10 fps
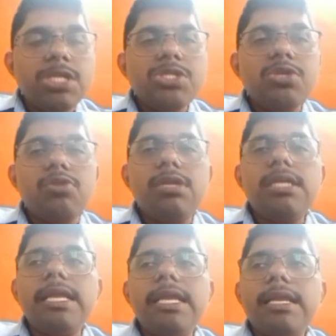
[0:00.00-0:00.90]
so that
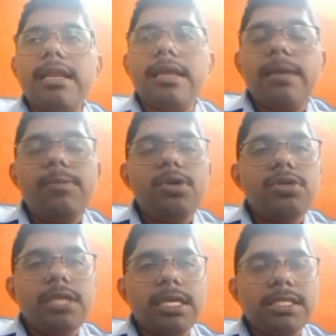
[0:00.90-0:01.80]
it can able
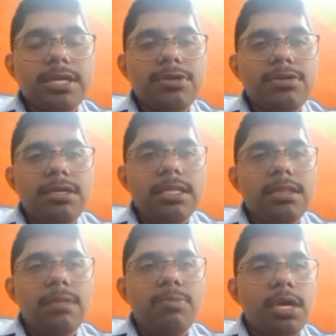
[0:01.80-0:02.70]
to execute in
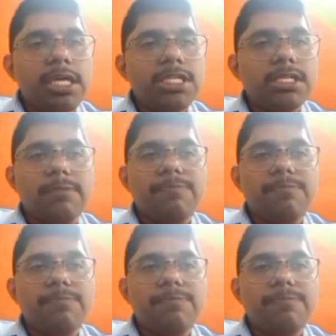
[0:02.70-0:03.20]
the production.